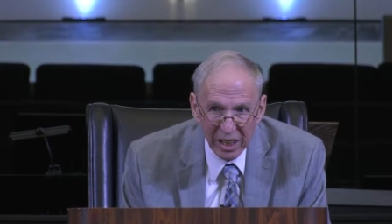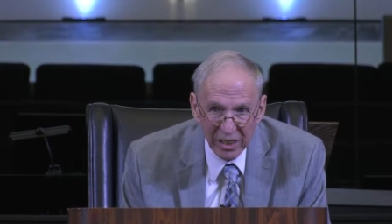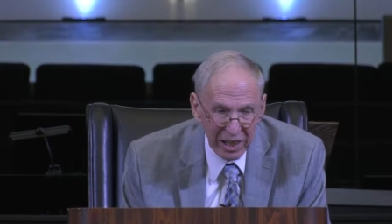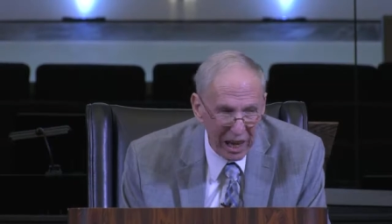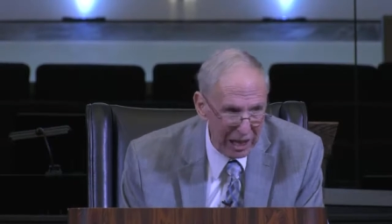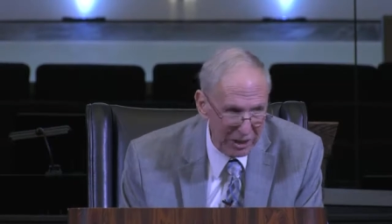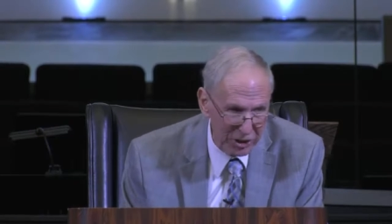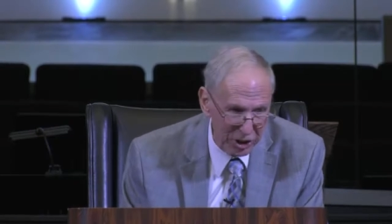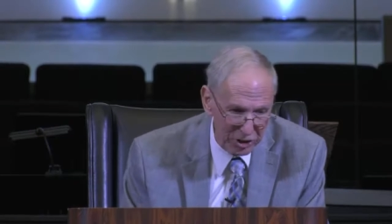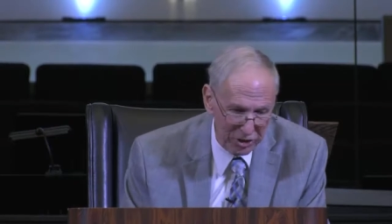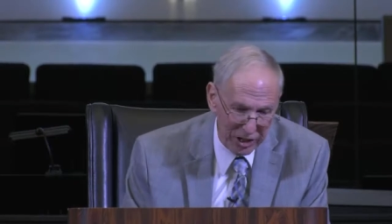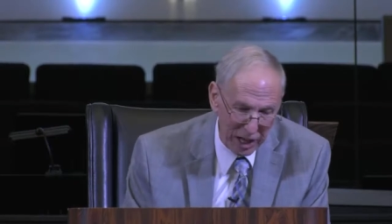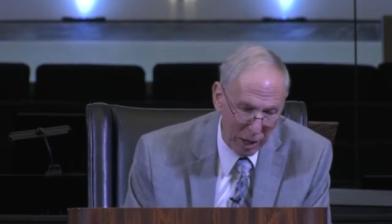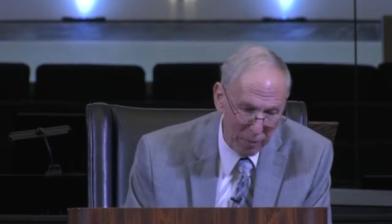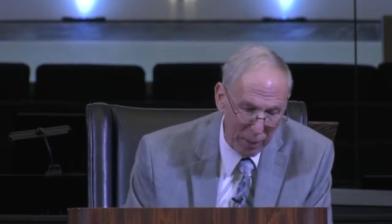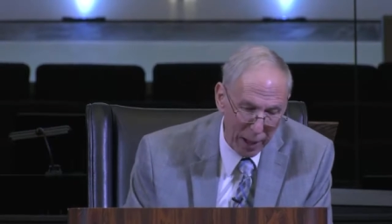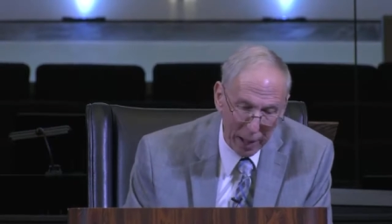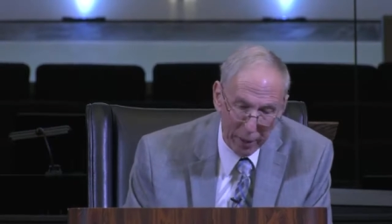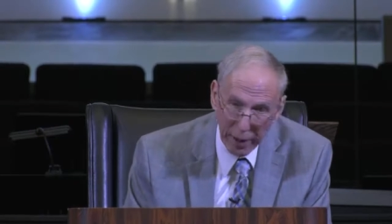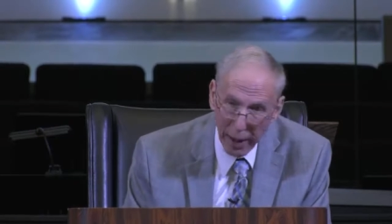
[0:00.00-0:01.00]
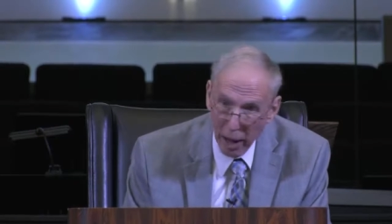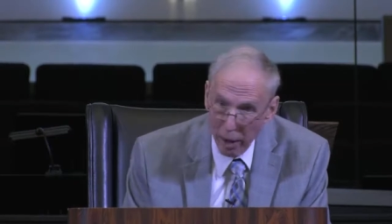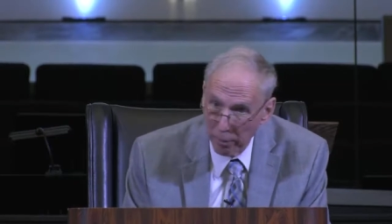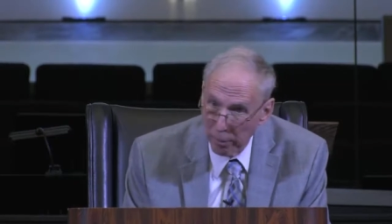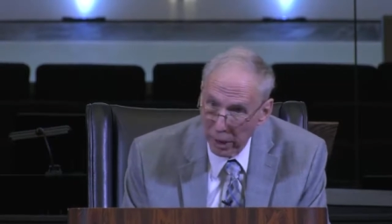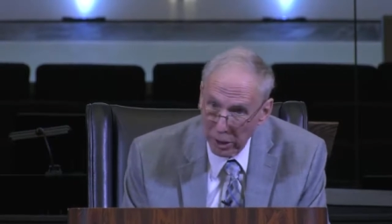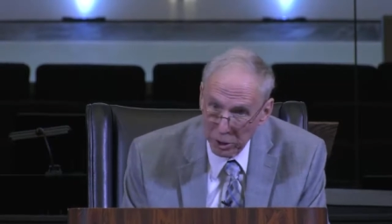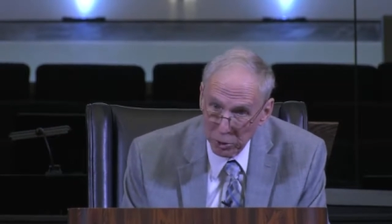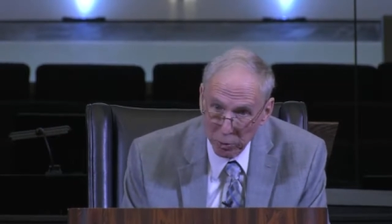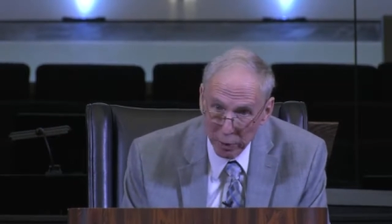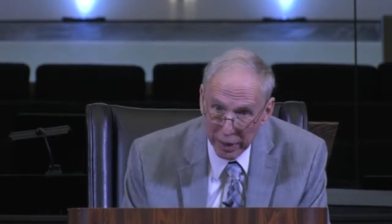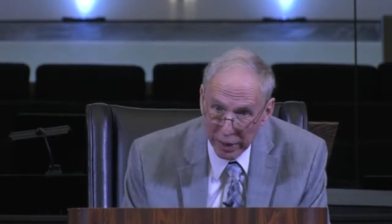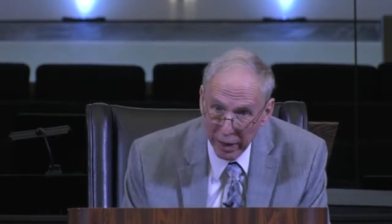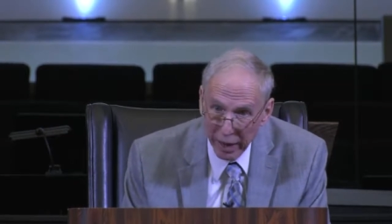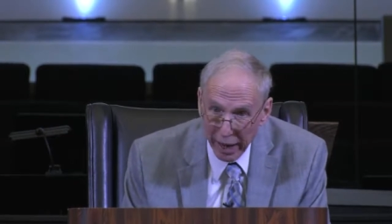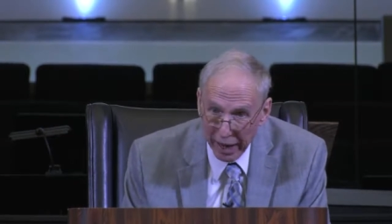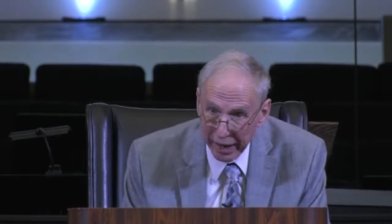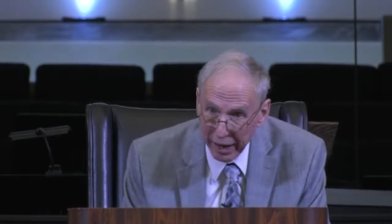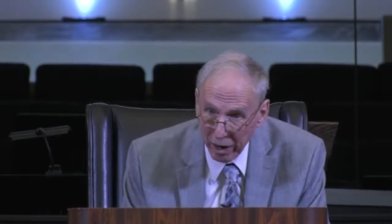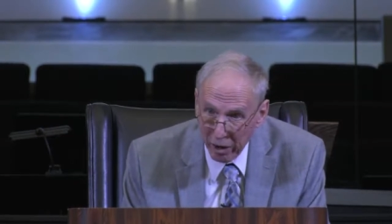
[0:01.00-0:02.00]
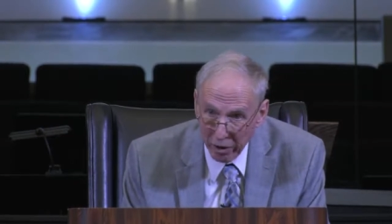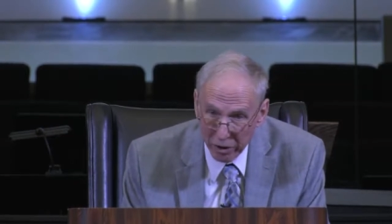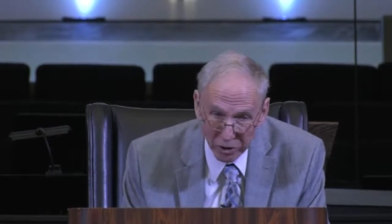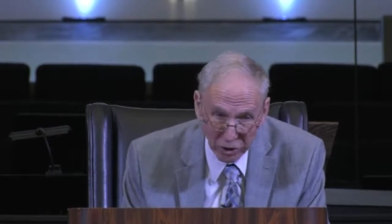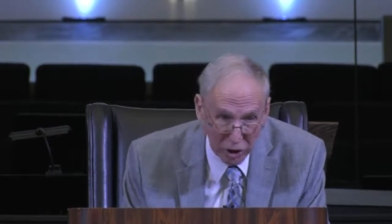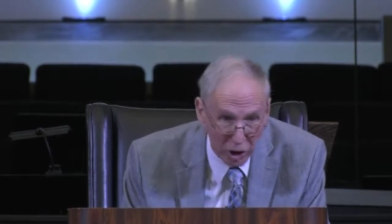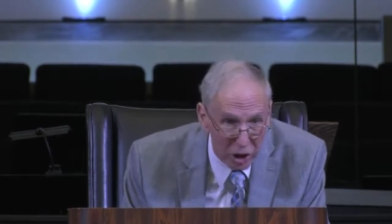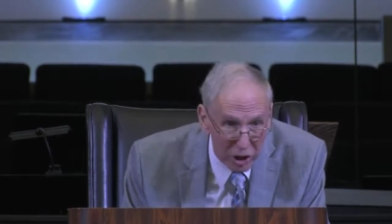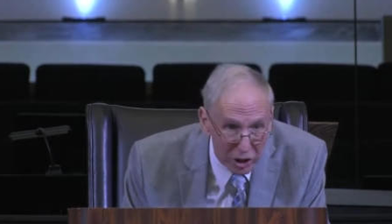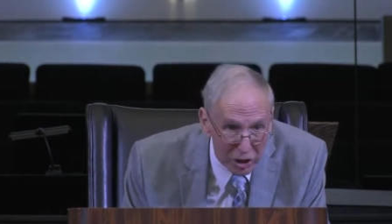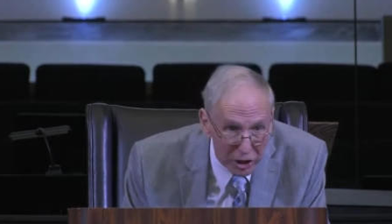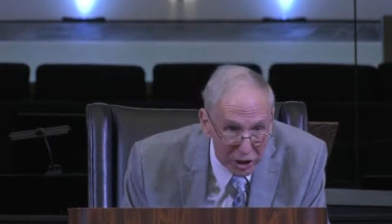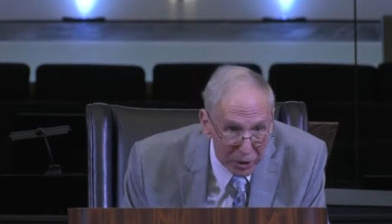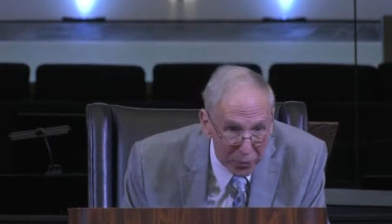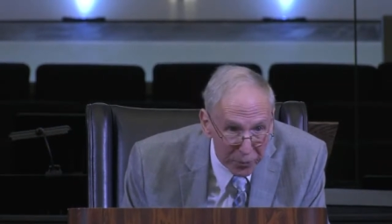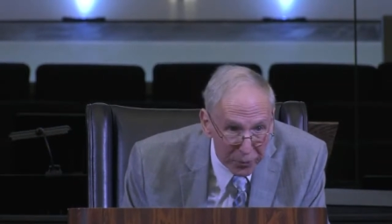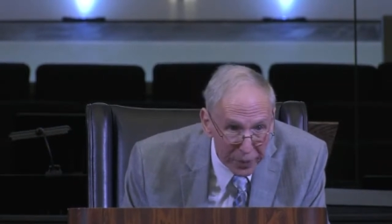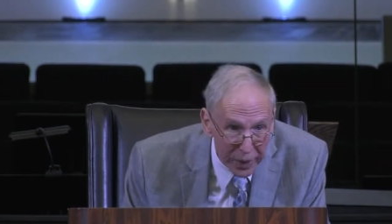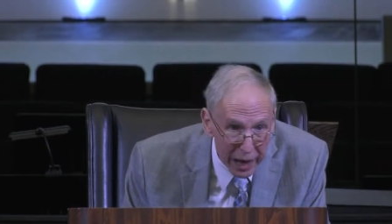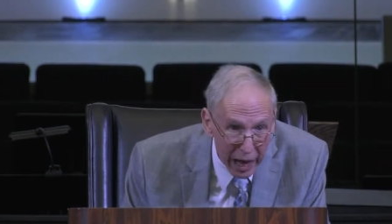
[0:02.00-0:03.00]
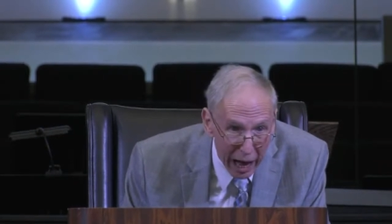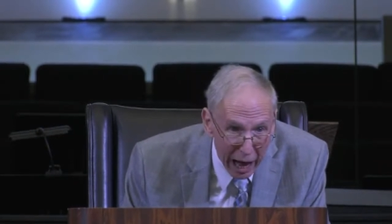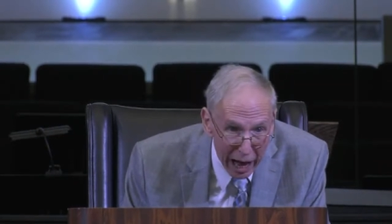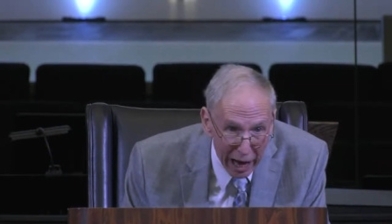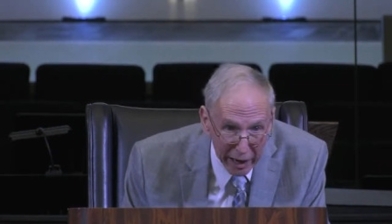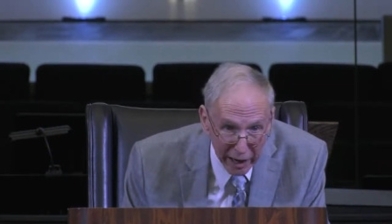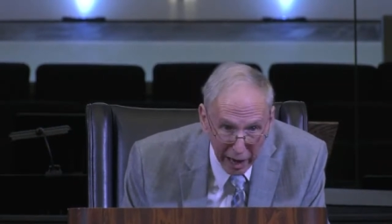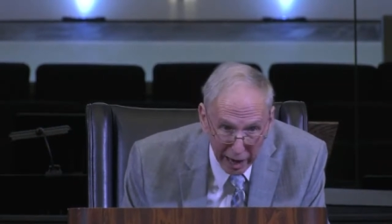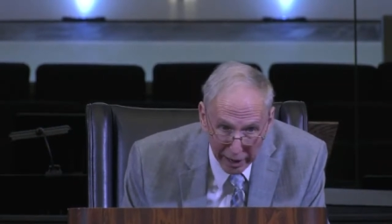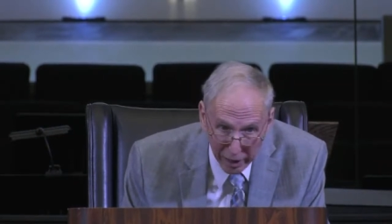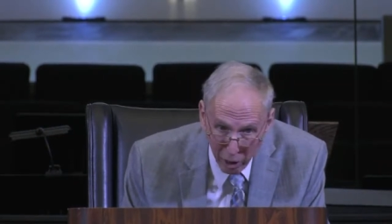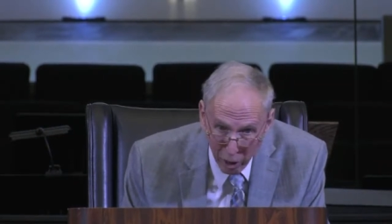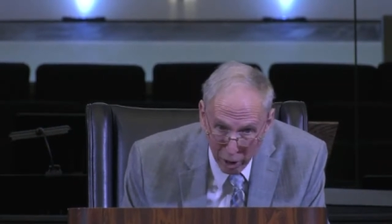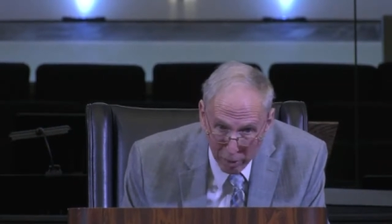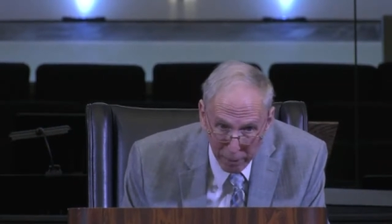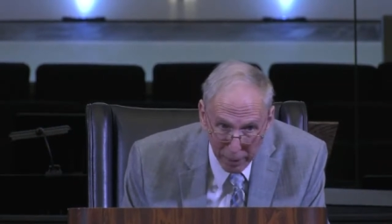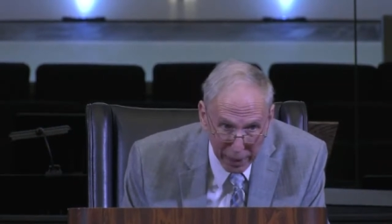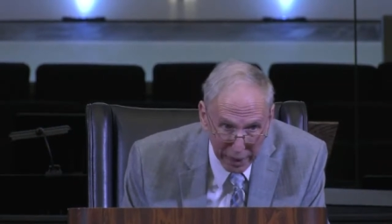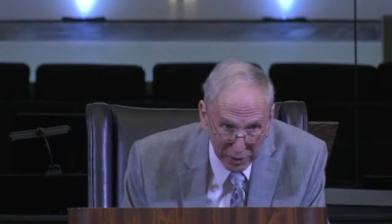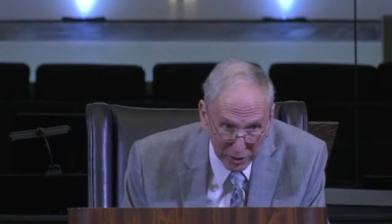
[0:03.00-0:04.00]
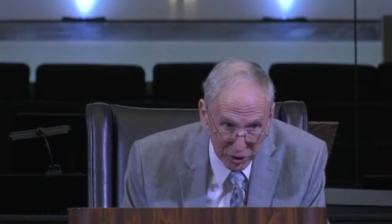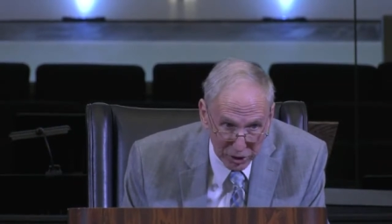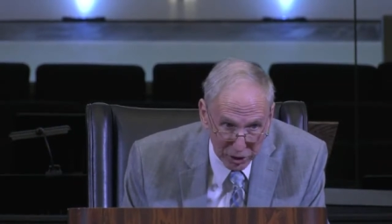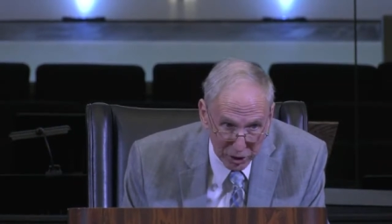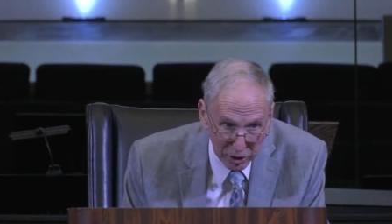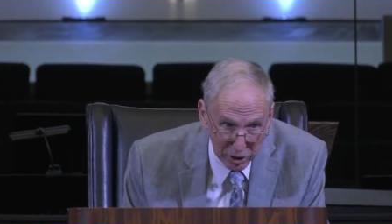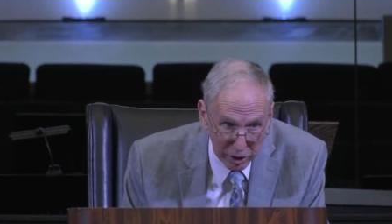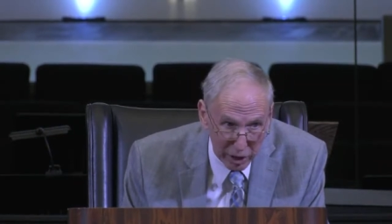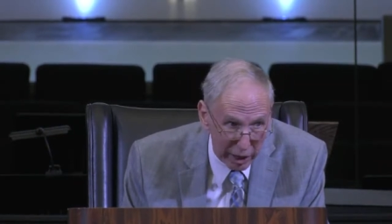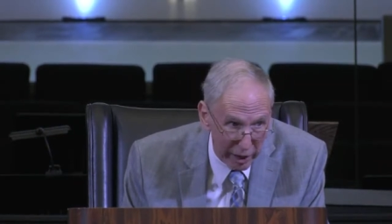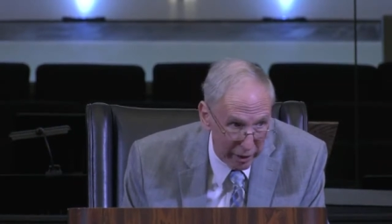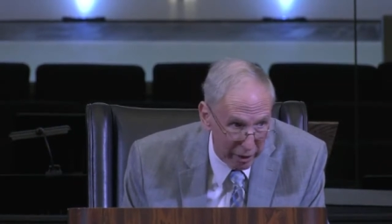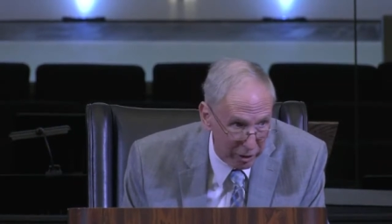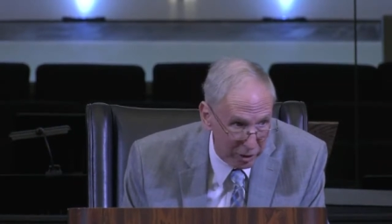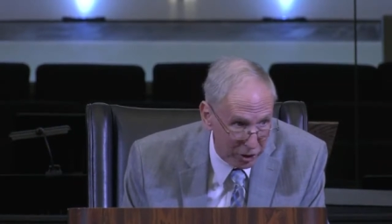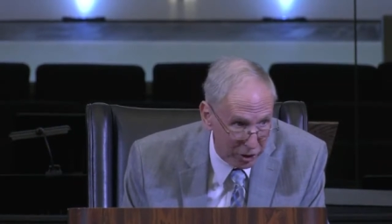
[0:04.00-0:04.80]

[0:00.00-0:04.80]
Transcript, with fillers: Not just about how much we like our church. I like our pastor and our